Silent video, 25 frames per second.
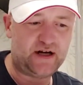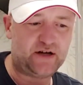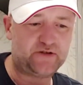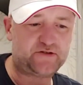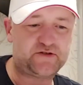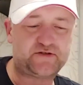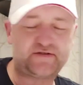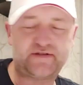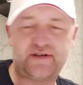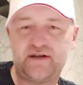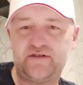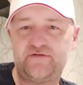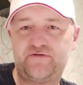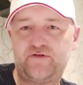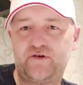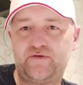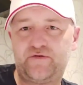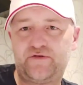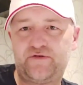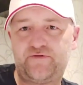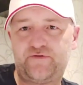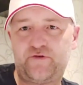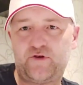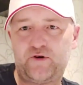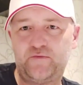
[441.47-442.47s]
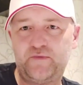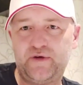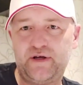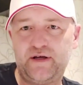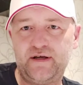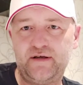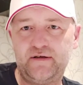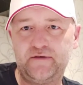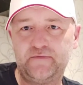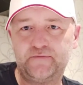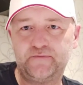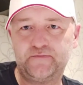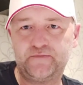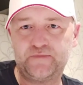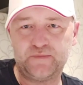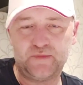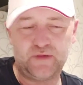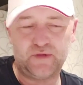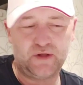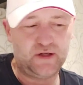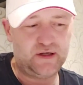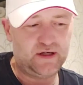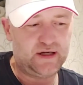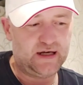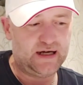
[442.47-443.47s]
out of 10 for, for me.
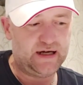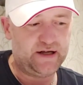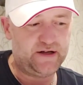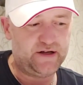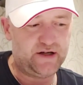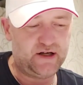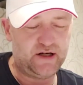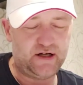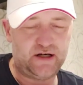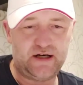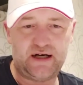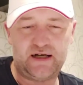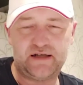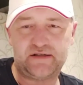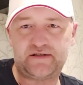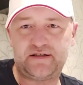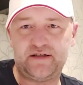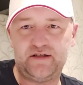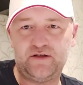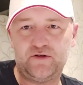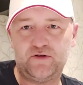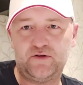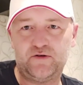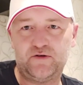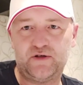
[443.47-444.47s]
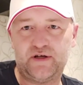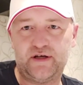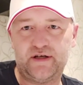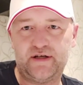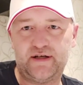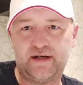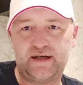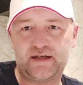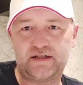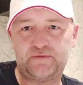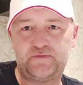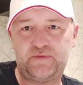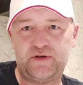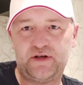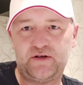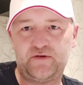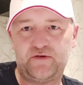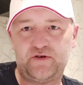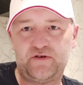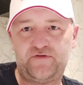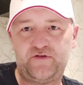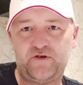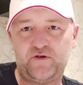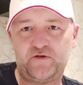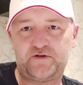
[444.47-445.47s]
And uh, I see you in the next beer
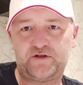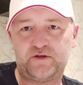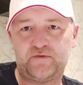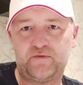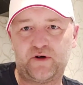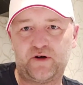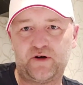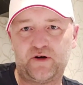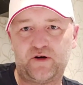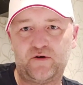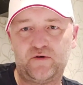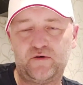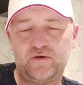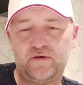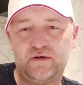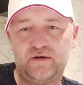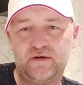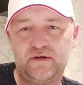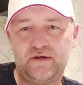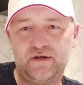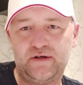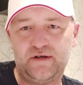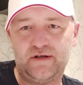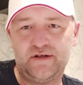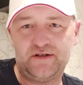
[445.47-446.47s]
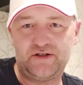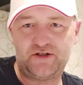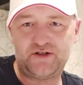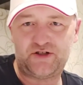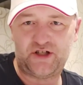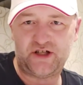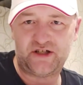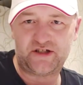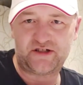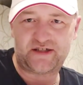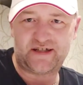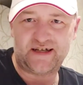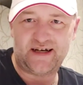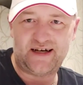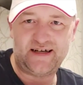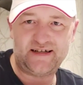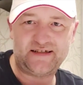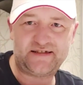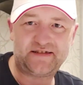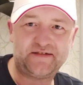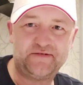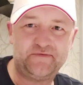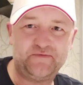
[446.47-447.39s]
review tomorrow. Cheers, guys.